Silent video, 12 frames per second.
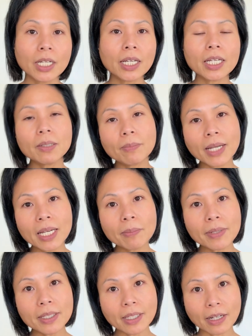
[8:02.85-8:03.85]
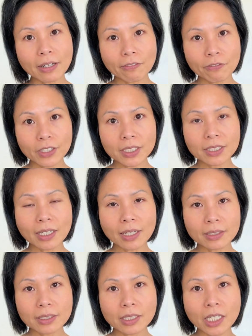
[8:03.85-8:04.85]
It may be that they first
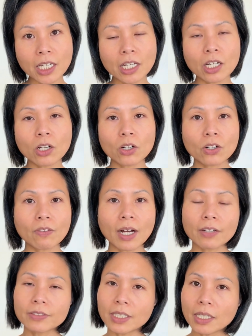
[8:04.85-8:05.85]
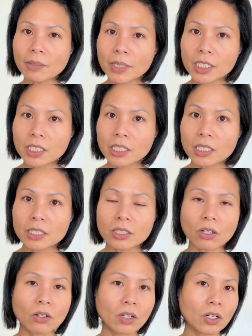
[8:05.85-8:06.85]
start seeing a lot of after images
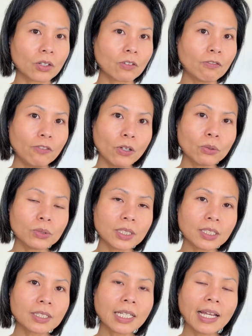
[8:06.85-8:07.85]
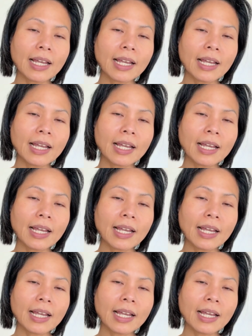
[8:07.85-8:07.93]
or a lot of floaters,